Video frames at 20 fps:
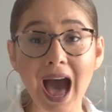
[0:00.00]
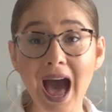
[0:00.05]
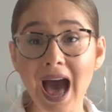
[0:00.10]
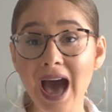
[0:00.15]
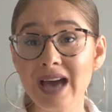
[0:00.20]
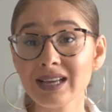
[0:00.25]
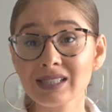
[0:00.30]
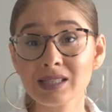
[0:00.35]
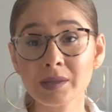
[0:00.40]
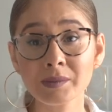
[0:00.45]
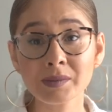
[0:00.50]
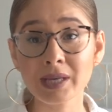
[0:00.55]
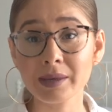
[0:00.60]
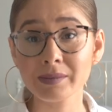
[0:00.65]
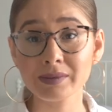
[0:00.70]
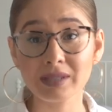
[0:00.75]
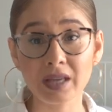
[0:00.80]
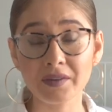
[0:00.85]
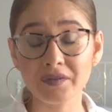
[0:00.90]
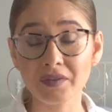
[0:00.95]
I
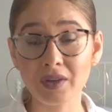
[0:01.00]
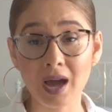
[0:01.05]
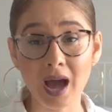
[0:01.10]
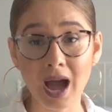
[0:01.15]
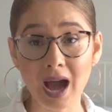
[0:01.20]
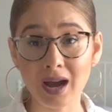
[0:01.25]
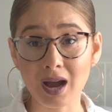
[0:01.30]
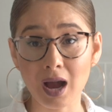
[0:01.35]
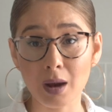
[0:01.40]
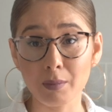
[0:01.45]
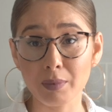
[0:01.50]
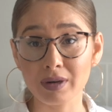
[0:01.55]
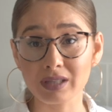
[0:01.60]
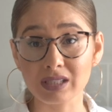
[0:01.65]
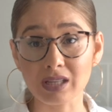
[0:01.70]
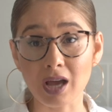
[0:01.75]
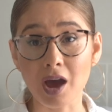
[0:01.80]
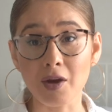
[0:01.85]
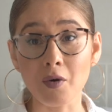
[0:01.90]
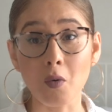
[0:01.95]
sometimes left the hot
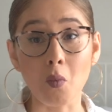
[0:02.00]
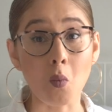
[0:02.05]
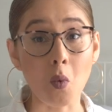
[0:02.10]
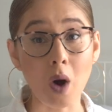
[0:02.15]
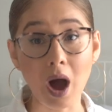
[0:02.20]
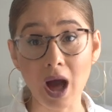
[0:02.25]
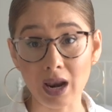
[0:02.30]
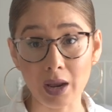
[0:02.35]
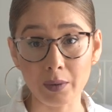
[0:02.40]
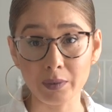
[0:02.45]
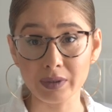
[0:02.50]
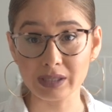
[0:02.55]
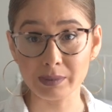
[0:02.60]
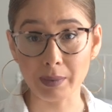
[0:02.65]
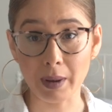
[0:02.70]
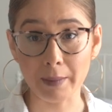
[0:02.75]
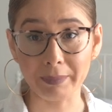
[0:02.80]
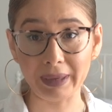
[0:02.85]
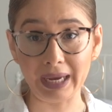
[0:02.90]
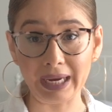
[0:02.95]
compress on while I was
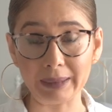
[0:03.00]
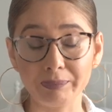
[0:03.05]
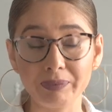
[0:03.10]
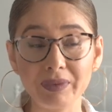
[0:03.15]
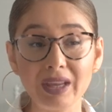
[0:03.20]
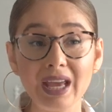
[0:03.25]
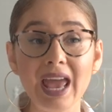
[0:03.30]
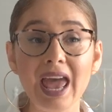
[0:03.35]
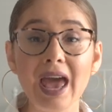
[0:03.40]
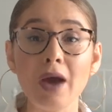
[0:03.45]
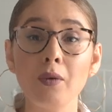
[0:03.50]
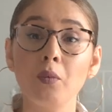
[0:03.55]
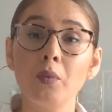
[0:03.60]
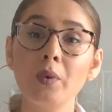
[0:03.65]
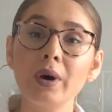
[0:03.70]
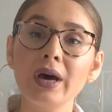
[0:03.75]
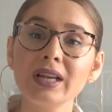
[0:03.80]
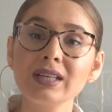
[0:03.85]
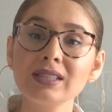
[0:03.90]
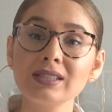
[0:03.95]
pumping.
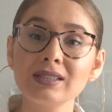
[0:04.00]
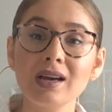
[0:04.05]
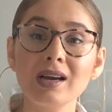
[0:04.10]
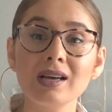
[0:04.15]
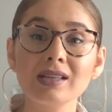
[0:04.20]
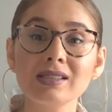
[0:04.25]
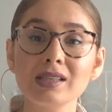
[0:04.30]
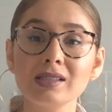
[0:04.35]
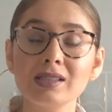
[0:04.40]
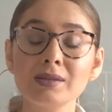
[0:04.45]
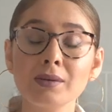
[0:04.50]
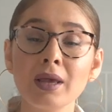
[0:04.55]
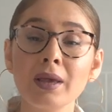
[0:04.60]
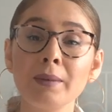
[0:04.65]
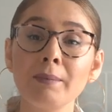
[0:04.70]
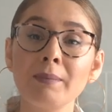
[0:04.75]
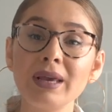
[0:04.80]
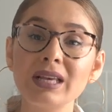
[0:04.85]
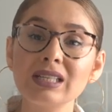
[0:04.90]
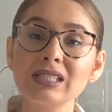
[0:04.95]
What it does is
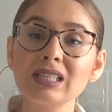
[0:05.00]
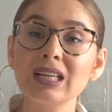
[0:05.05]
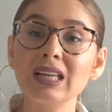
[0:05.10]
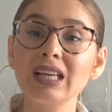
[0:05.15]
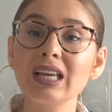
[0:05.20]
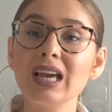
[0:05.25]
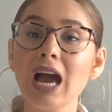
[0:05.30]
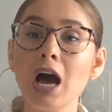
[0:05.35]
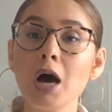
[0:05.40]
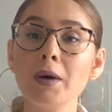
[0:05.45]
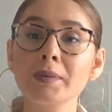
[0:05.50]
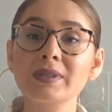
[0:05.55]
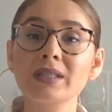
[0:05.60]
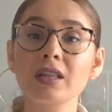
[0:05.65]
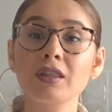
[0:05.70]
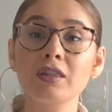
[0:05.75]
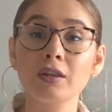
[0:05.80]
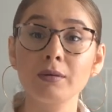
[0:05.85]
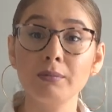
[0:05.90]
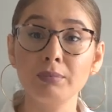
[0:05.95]
it basically helps
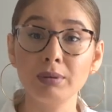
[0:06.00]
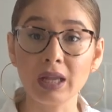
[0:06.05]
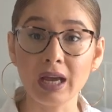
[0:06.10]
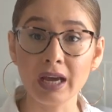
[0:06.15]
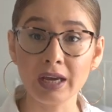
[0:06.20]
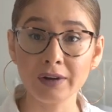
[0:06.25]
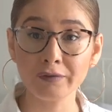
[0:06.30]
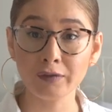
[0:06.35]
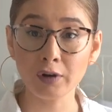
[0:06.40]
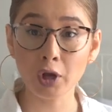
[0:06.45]
the blood